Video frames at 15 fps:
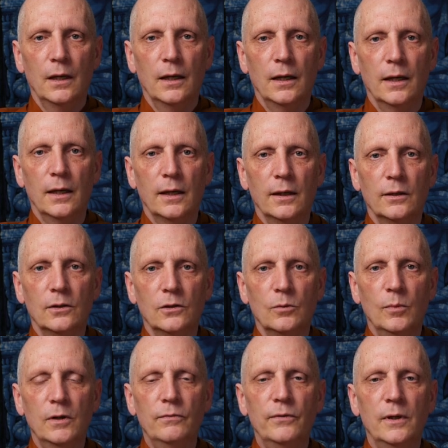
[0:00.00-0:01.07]
And you
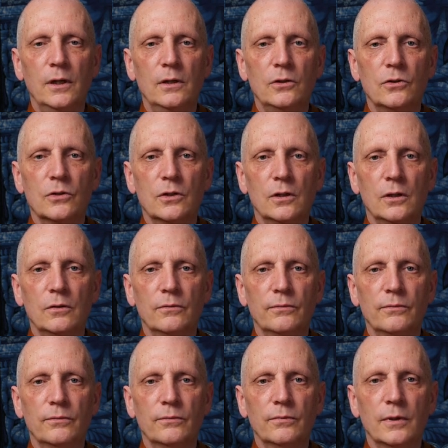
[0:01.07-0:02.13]
may find
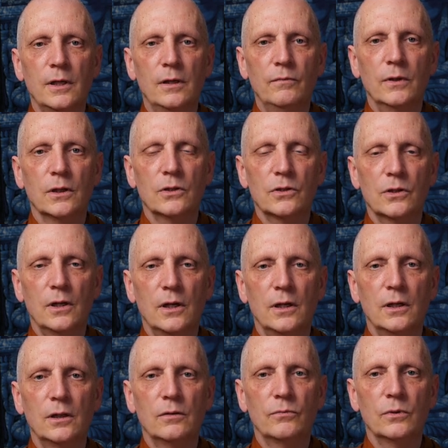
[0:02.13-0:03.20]
yourself heaving a
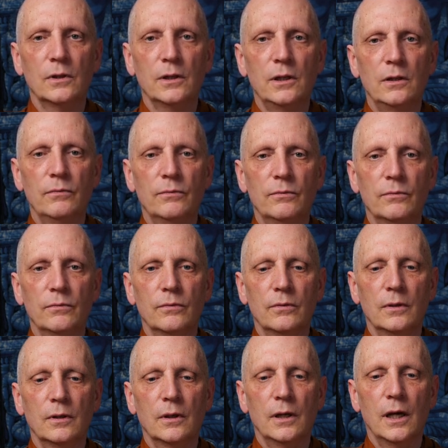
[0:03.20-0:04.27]
sigh of relief
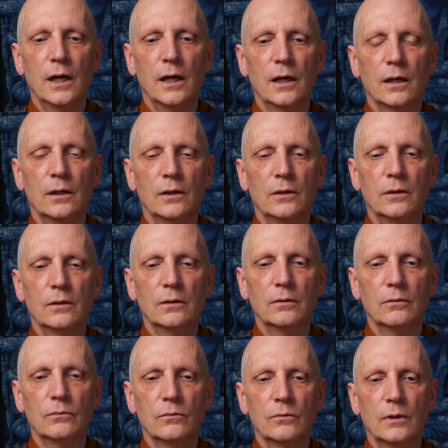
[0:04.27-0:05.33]
and
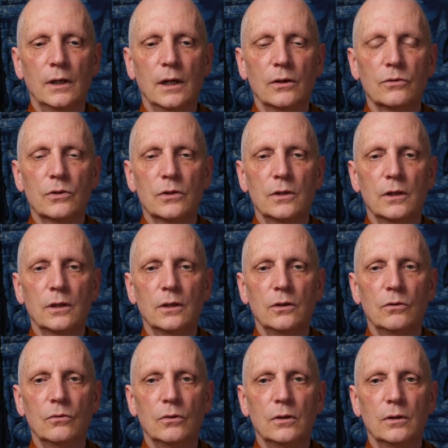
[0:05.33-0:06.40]
renouncing
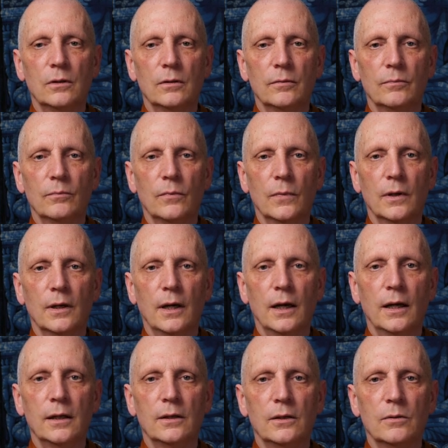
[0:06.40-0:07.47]
your
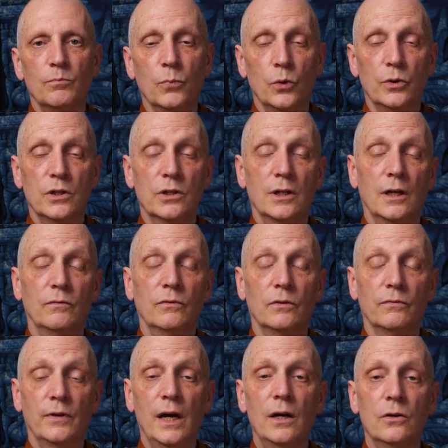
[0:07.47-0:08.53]
idea, bodhisattva
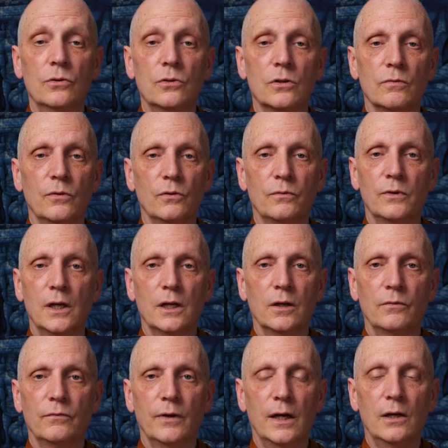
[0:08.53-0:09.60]
vows. If you've
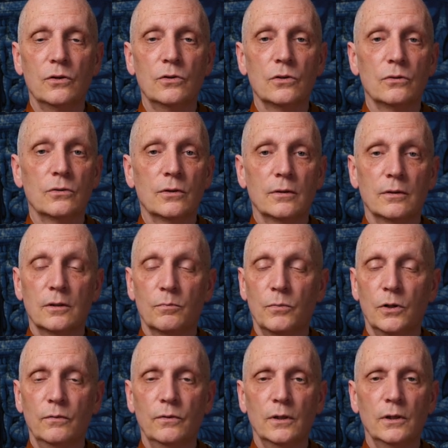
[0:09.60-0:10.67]
taken vows, it's
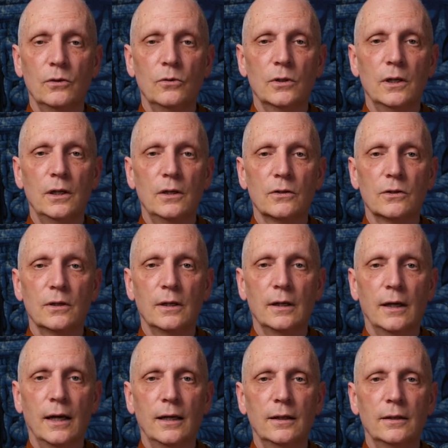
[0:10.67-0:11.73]
perfectly okay to say,
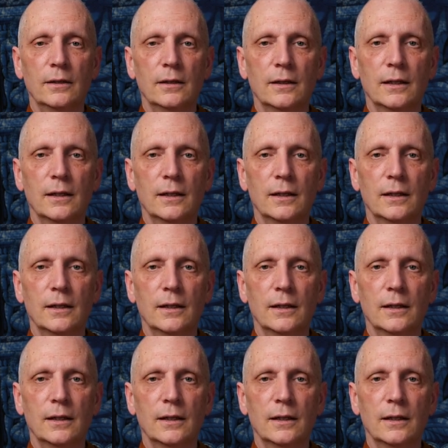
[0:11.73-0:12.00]
I